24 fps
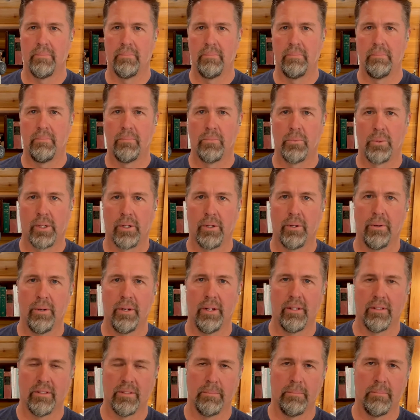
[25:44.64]

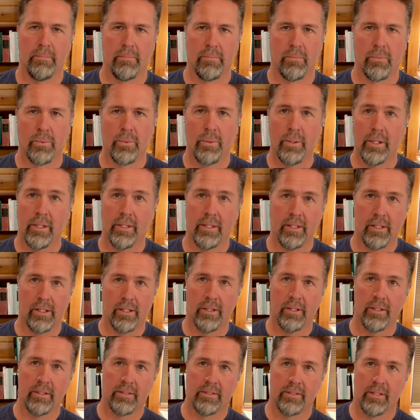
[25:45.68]
recruiting some really
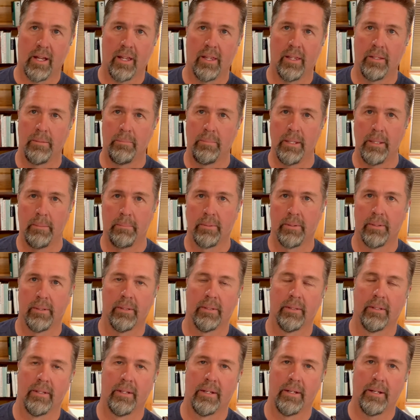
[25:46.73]
good, solid
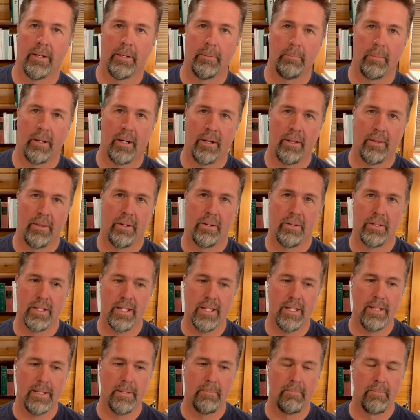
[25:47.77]
people on their
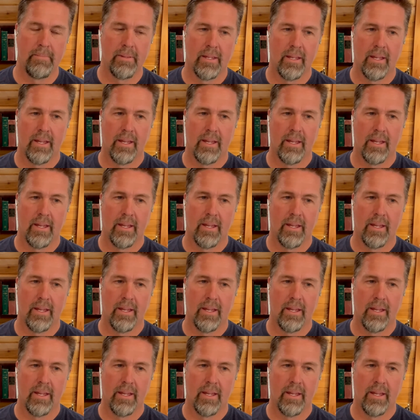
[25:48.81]
team,